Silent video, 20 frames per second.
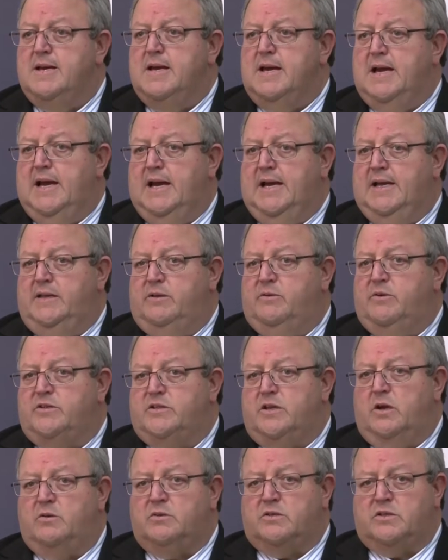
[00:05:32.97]
and the
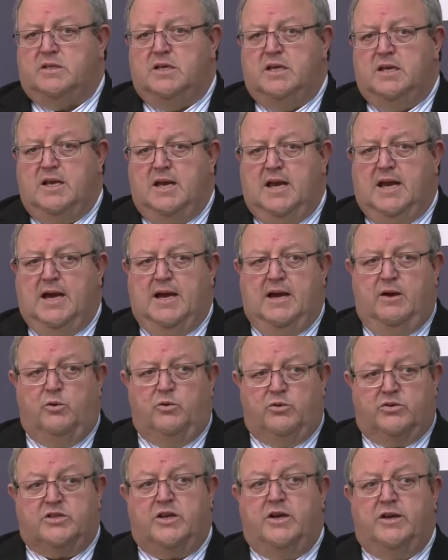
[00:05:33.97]
results are
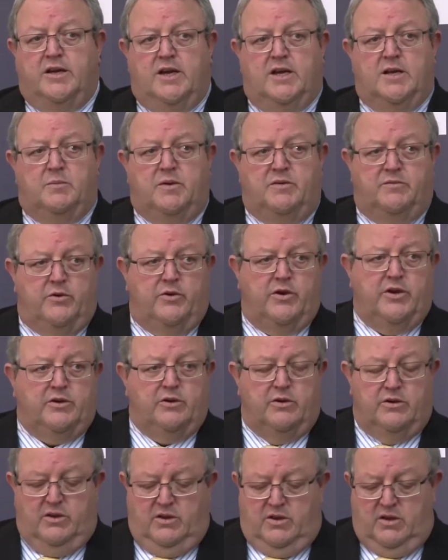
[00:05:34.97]
also going to be very
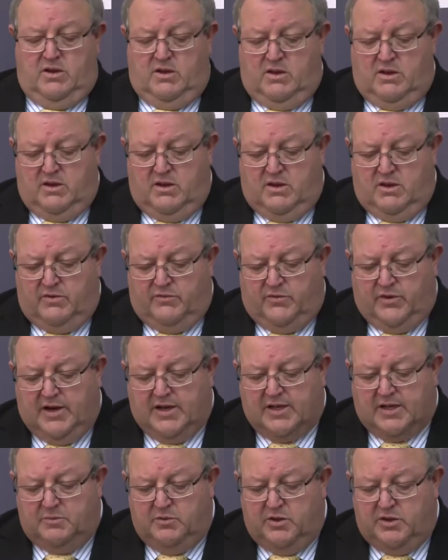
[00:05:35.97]
good for our
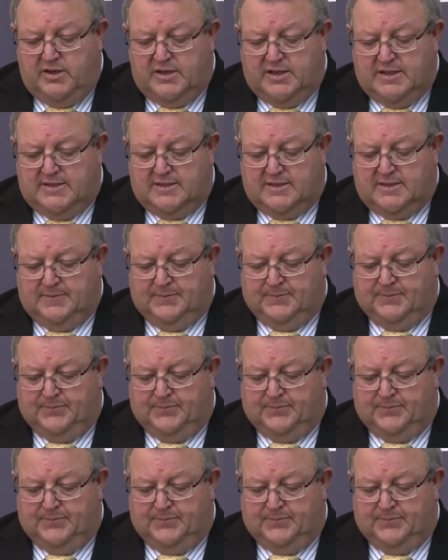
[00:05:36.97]
communities.